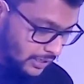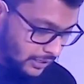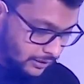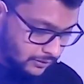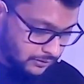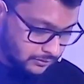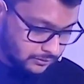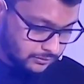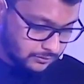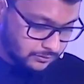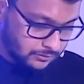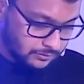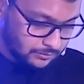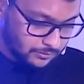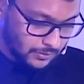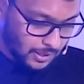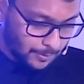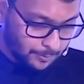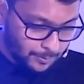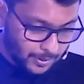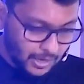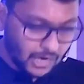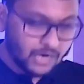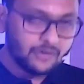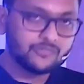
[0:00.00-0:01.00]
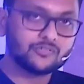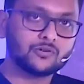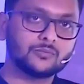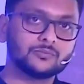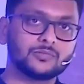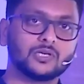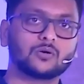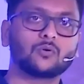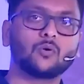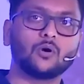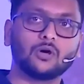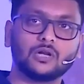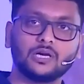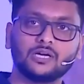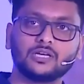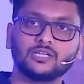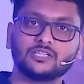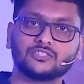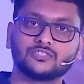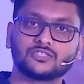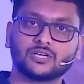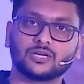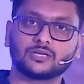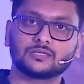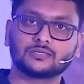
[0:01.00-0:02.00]
that apart from the quality
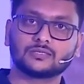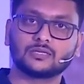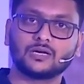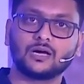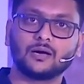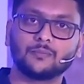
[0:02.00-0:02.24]
checks,